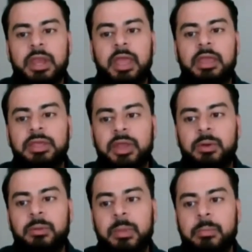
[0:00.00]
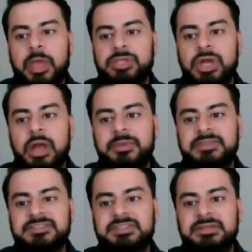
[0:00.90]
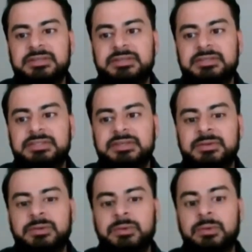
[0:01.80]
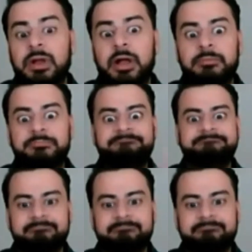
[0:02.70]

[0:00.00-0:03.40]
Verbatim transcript: and I you know my job is to to um,